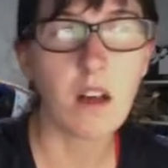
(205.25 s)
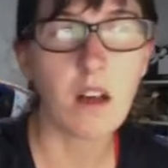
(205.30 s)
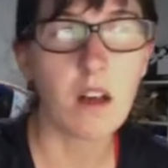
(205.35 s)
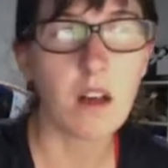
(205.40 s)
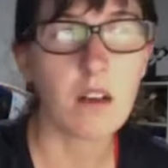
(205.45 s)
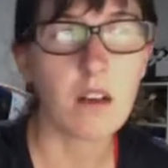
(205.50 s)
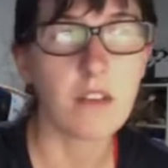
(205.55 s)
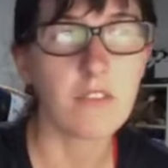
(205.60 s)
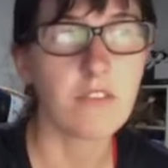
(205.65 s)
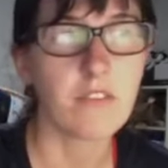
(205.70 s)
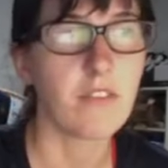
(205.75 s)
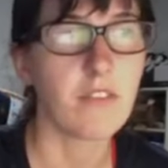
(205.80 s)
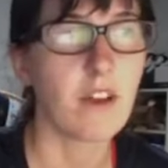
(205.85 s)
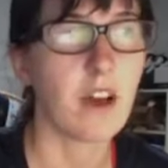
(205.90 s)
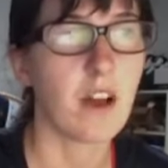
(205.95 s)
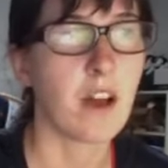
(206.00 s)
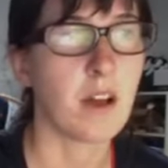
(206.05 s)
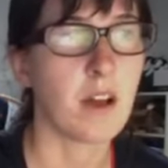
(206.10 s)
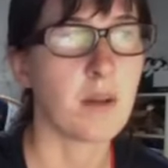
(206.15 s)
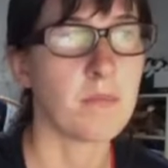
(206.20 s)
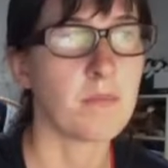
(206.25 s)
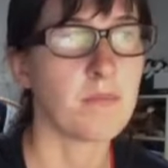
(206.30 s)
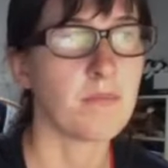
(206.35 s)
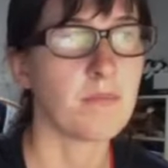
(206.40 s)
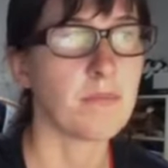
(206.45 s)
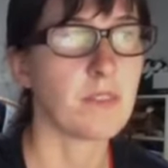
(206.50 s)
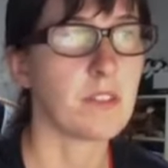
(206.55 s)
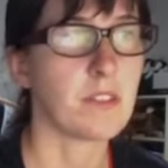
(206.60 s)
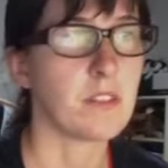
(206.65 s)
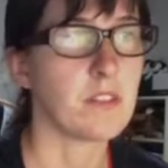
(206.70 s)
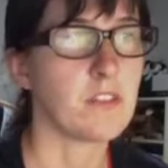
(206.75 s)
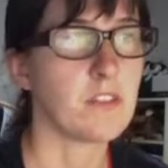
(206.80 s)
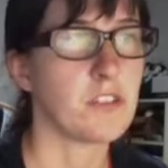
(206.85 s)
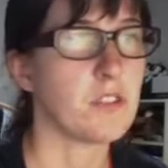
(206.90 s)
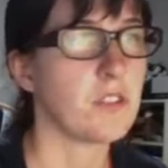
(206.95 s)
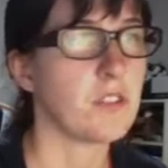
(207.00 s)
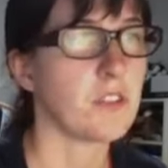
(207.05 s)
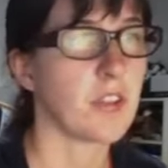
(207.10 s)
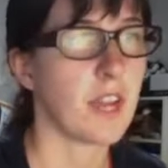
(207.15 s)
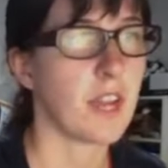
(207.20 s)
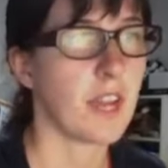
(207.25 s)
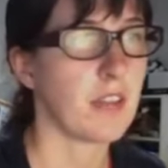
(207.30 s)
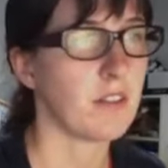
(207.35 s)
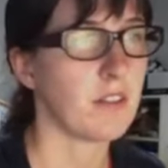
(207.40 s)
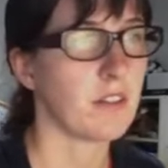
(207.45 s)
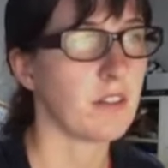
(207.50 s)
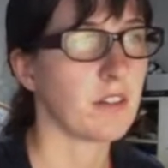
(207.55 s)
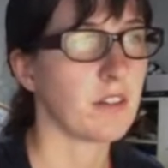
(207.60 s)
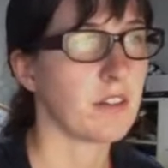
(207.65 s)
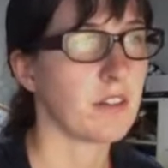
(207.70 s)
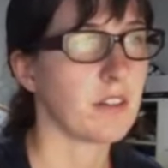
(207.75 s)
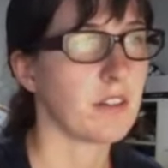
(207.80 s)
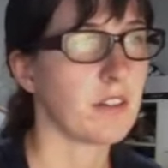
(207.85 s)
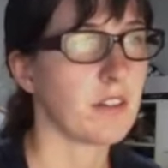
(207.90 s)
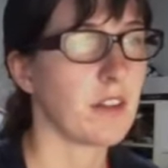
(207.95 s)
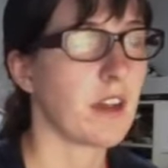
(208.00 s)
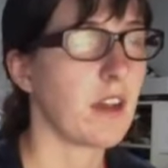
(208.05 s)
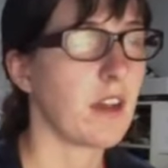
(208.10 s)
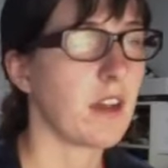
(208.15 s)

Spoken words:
of junior handler